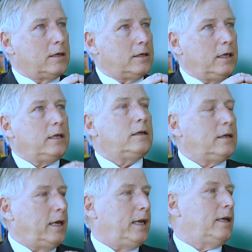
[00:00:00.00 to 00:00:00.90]
need to
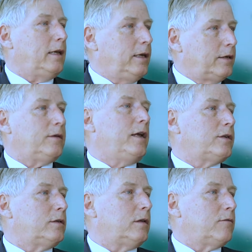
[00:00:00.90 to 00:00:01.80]
gain
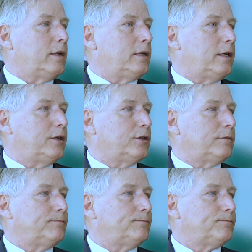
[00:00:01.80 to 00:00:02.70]
international
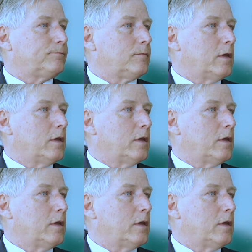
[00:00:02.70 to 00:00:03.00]
accreditation.